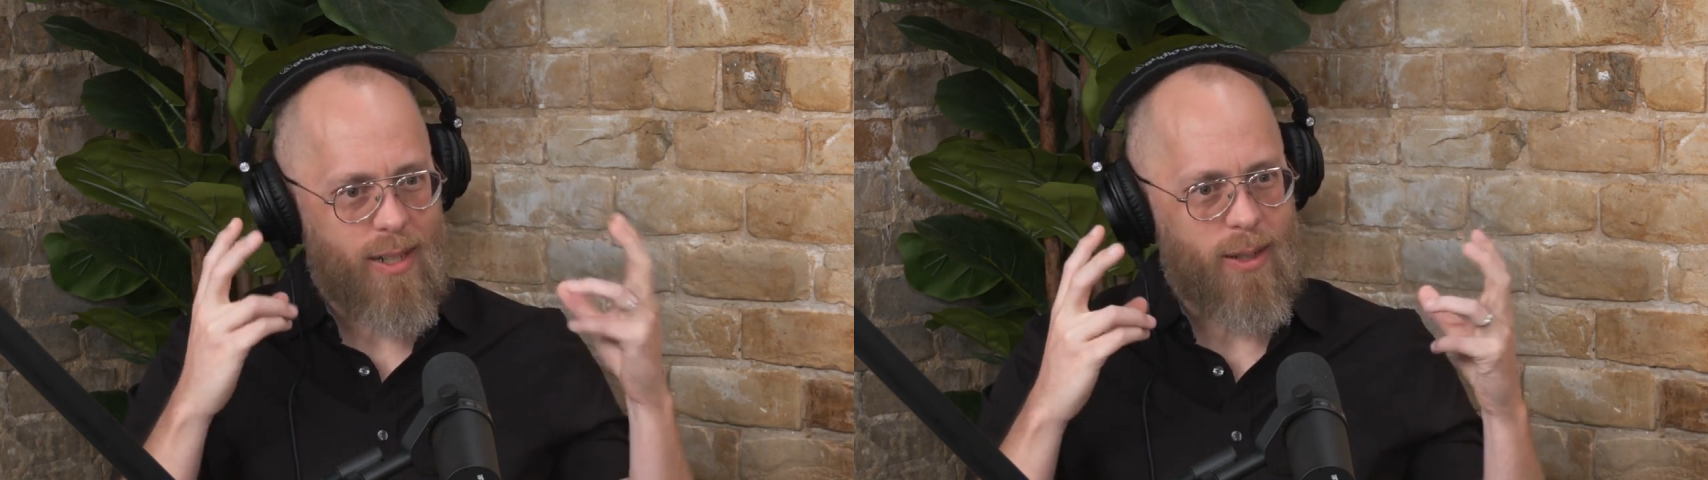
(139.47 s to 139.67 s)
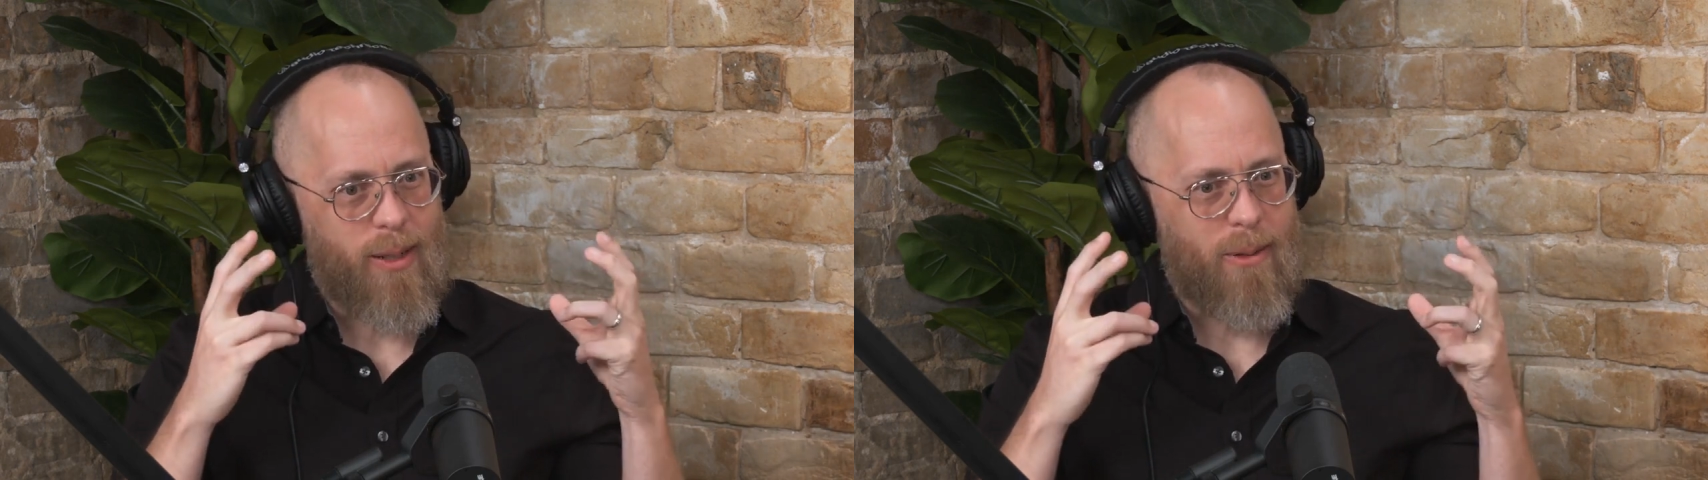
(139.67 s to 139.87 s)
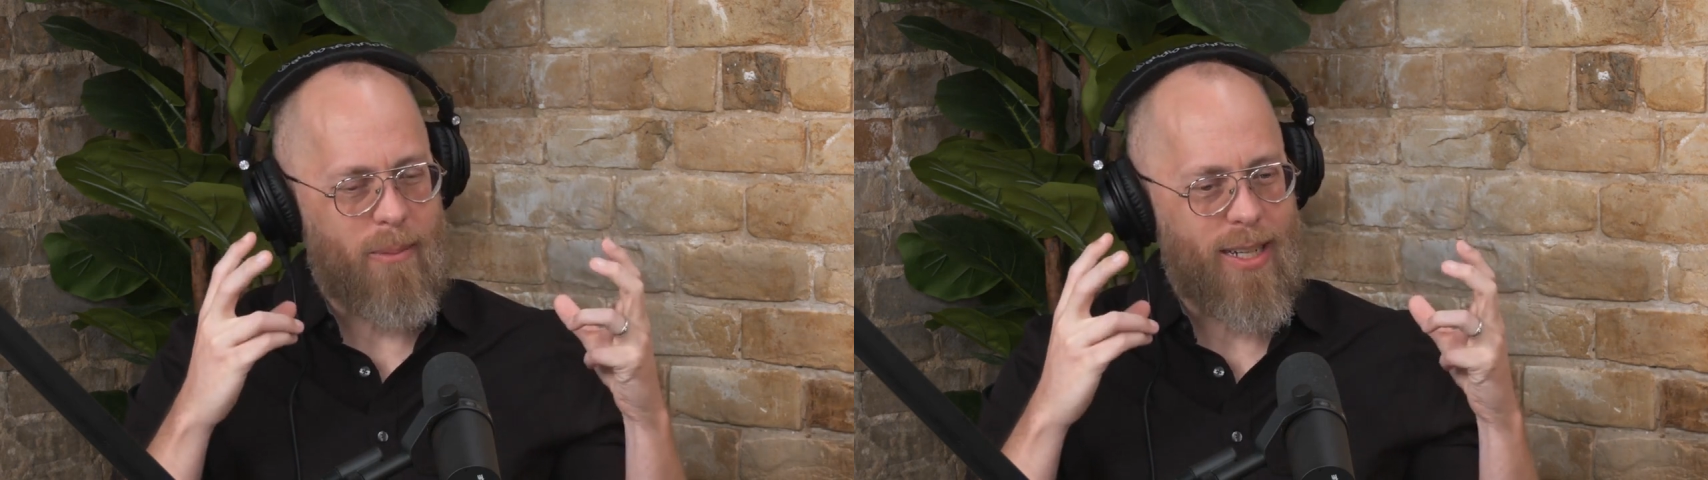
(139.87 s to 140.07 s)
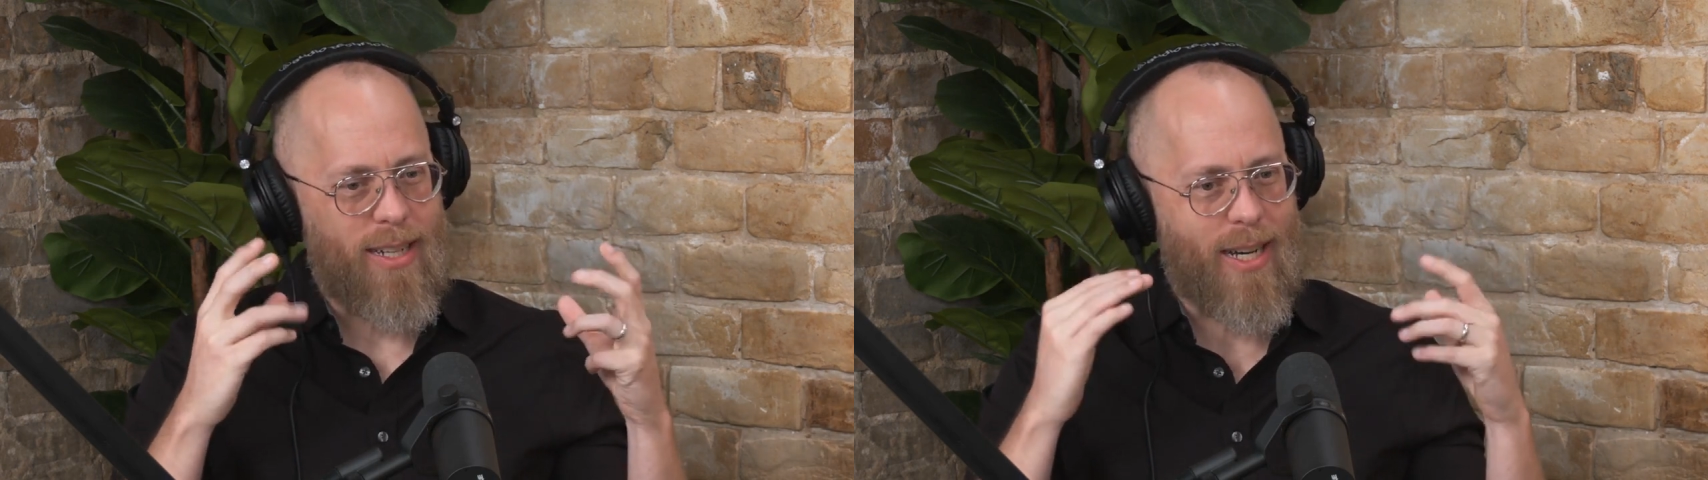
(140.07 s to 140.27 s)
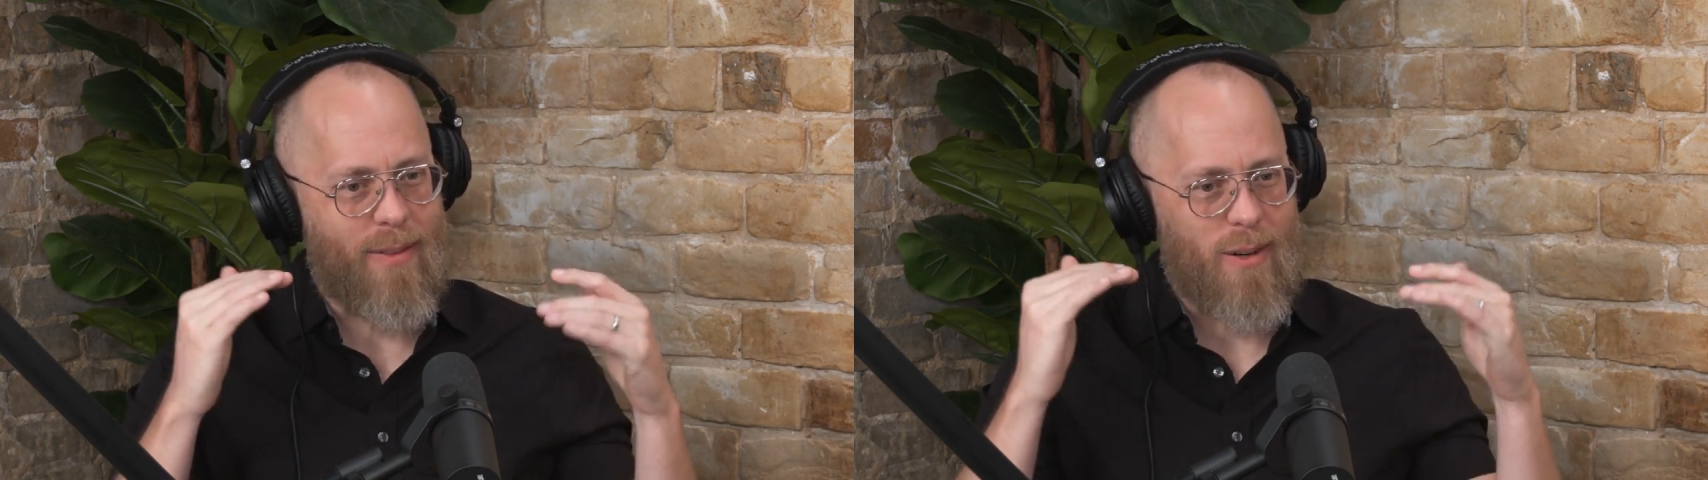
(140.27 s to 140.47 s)
clear to
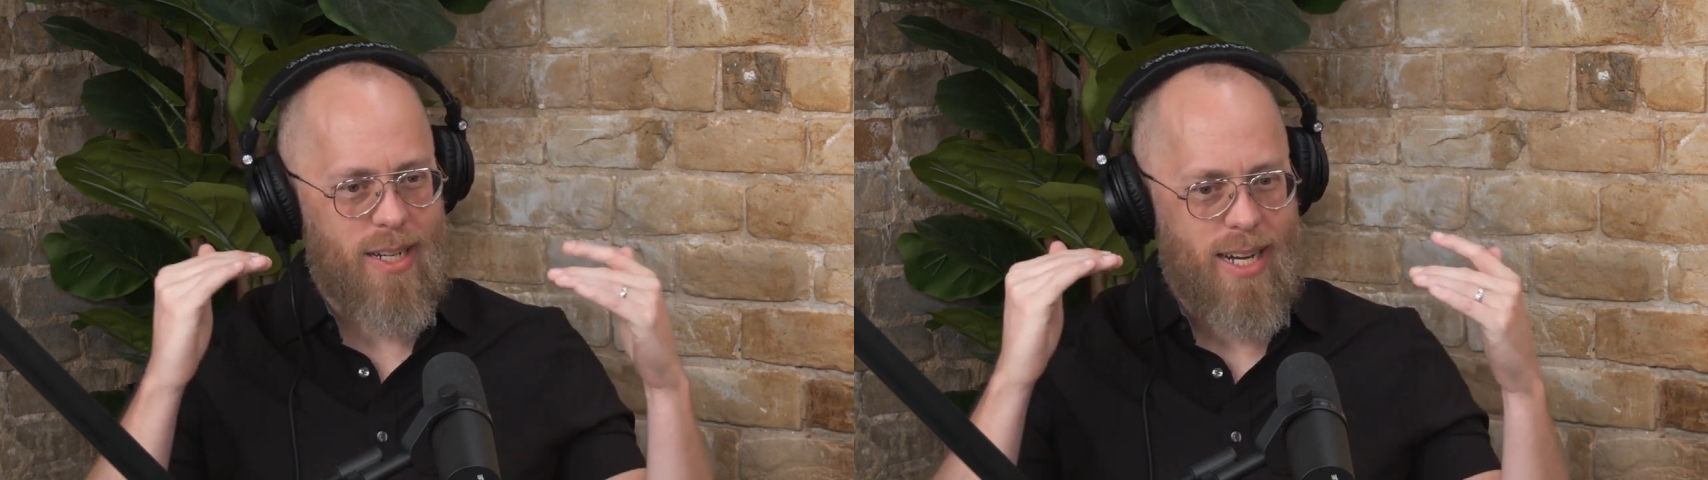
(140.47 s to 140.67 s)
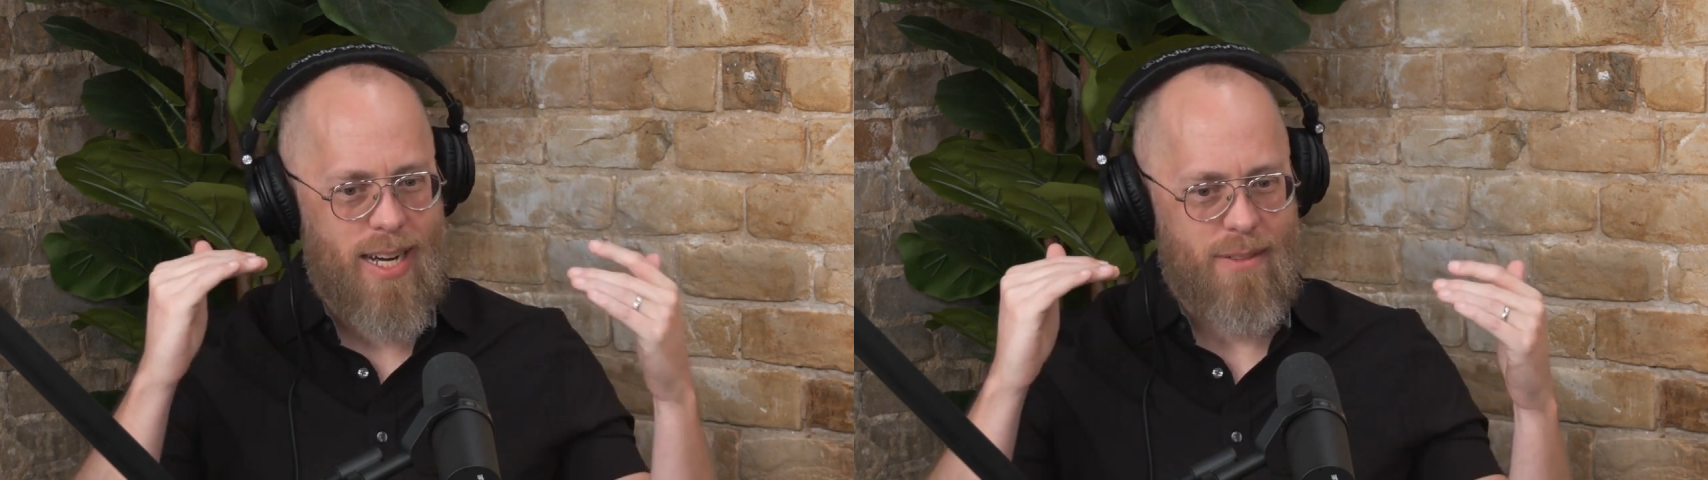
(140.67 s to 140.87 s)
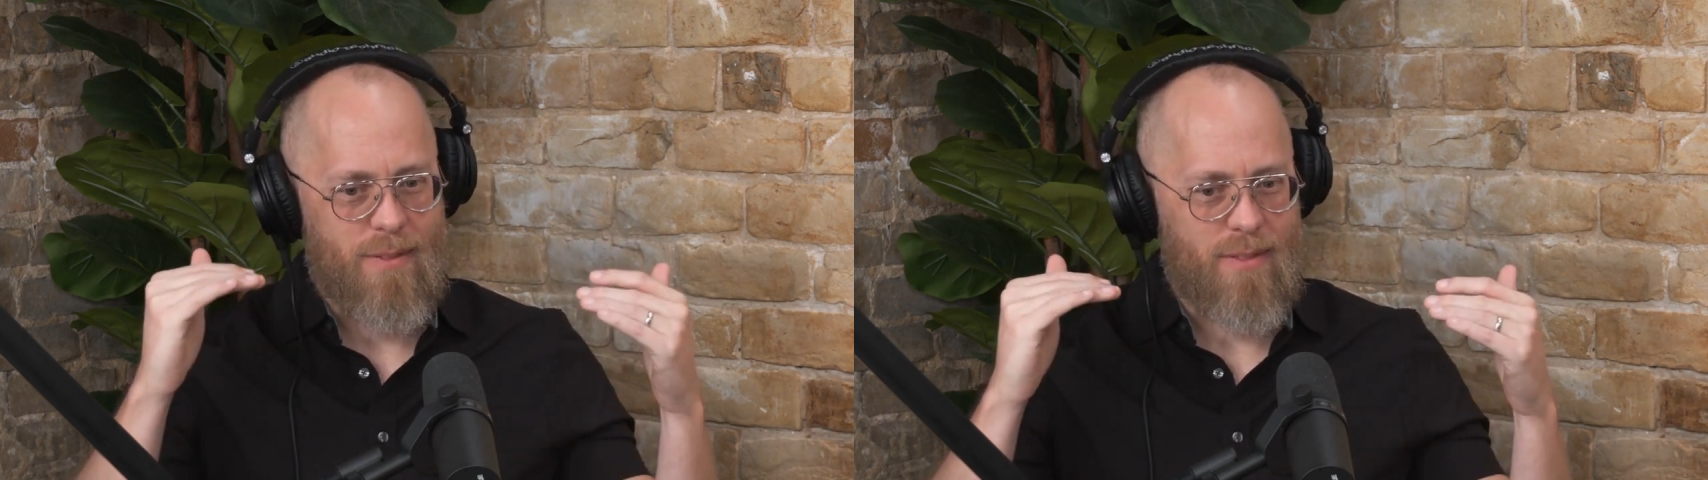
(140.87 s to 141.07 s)
me, I've already got